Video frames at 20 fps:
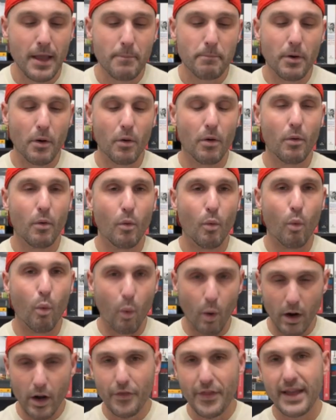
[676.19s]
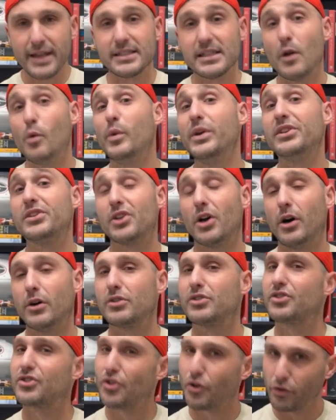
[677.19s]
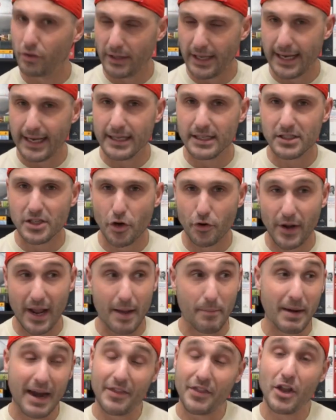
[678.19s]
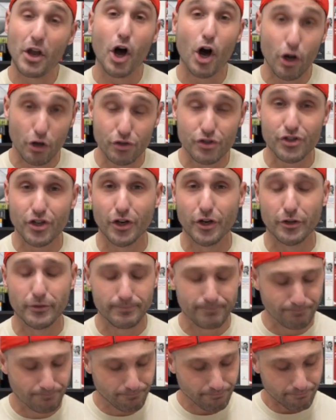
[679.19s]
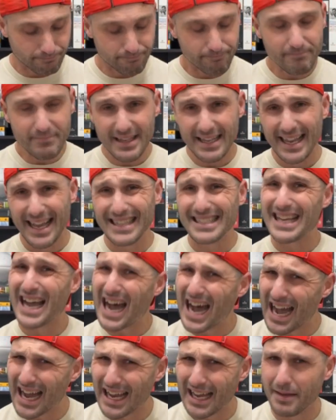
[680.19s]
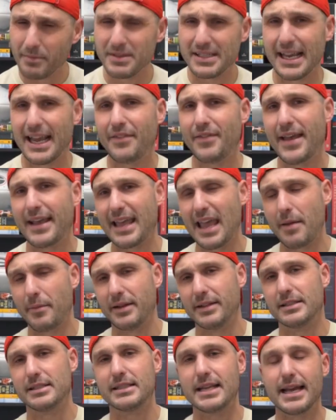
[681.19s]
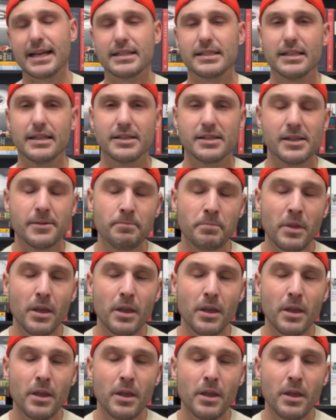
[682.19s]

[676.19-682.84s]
But one of the things that we saw, certainly against Notre Dame, and I think also at times in that game against Texas,